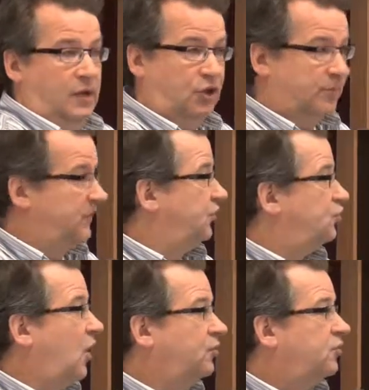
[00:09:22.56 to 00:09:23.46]
In terms of the
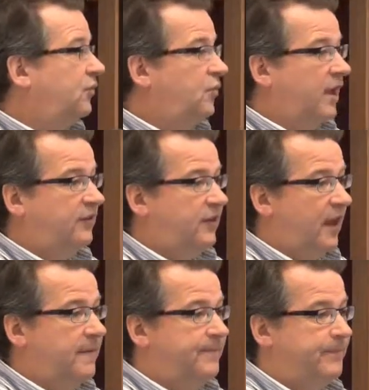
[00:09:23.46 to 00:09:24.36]
structure of
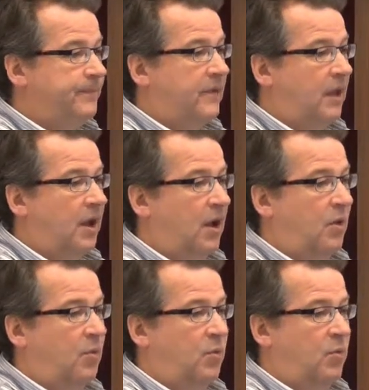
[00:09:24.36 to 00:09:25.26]
ReSDA,
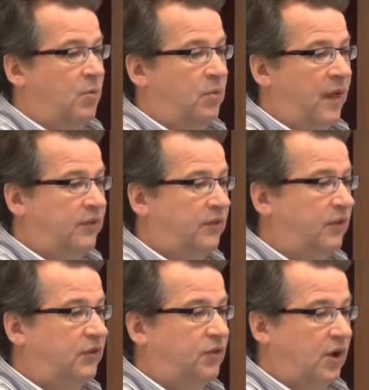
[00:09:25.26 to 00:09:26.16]
that's
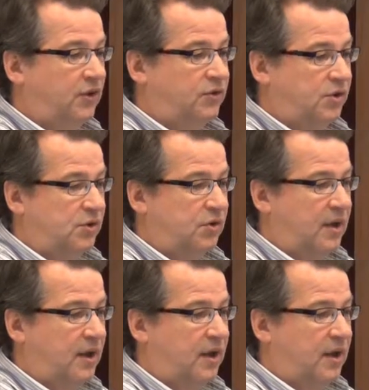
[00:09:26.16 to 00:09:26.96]
the structure.